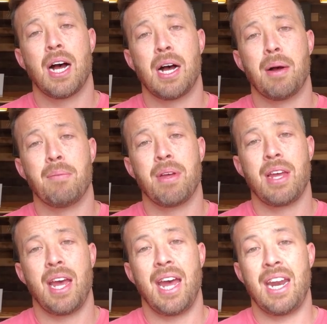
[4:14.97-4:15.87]

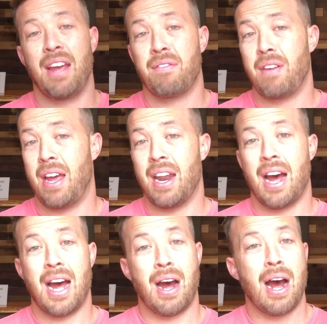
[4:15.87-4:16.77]

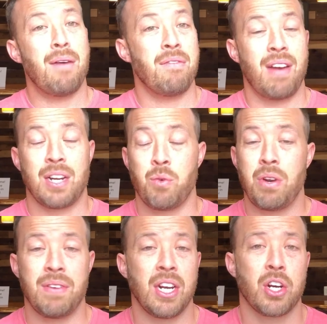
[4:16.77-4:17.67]
In fact, we would even
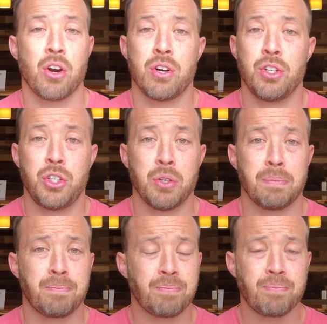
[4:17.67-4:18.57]
encourage you,
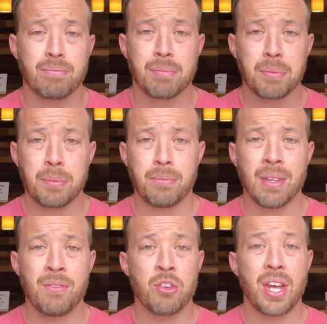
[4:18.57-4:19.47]
if there's any
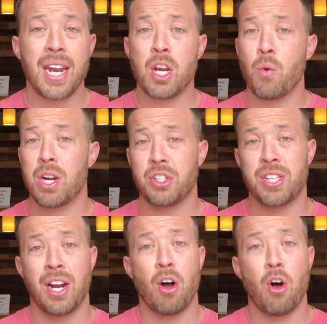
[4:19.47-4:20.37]
questions at all
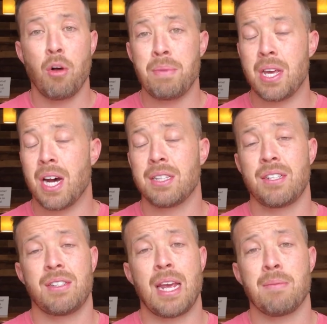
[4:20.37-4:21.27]
beyond the statement,
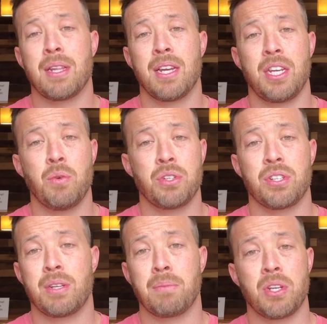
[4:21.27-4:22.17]
that you would just simply
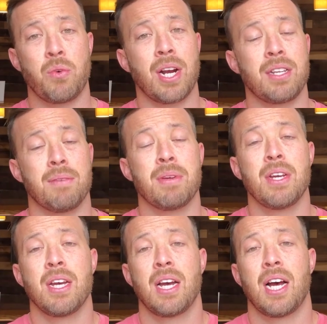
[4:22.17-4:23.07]
direct them
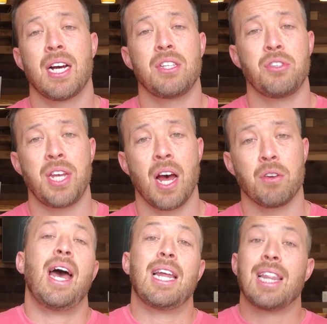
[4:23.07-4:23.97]
to the elders. And
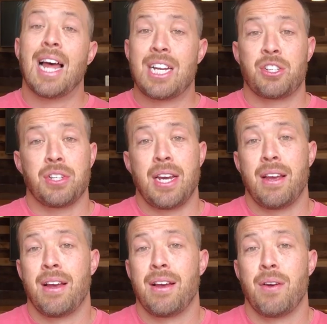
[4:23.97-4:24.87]
lastly, what
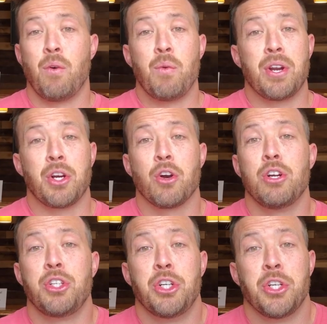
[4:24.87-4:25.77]
we'd encourage you to do,
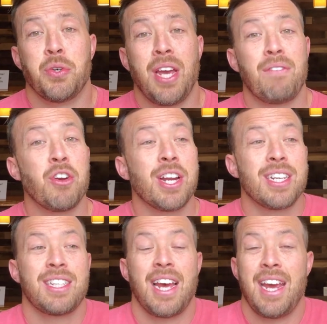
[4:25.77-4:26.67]
if you're going to say
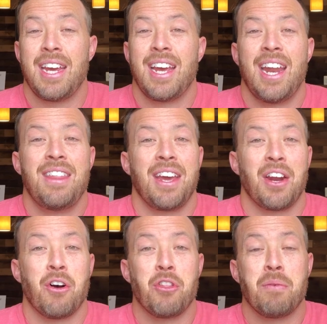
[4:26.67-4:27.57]
anything at all, the
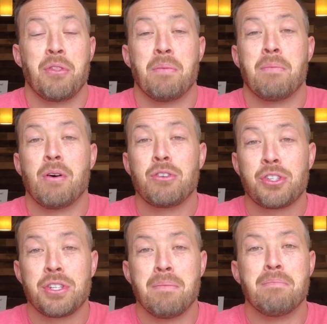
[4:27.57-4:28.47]

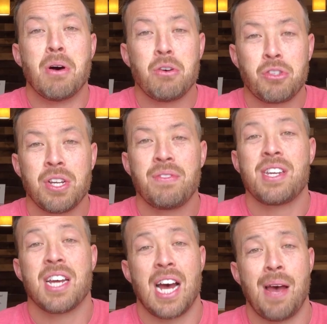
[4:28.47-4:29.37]
most of the time
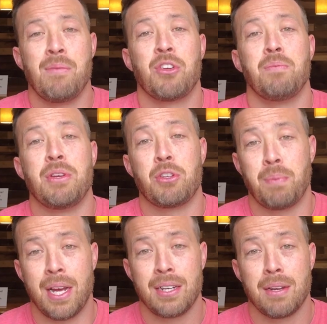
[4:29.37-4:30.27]
should be spent
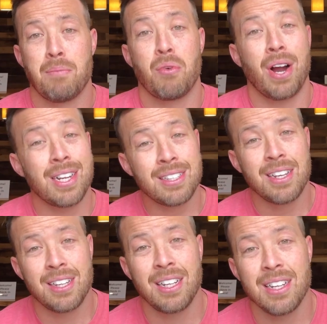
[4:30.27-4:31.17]
processing this
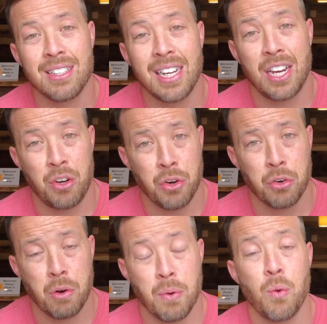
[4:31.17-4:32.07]
in your group
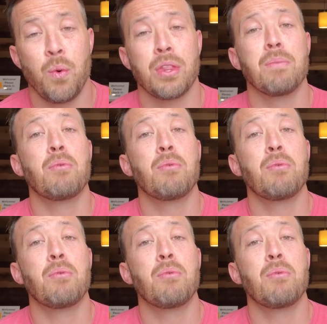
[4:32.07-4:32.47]
with prayer.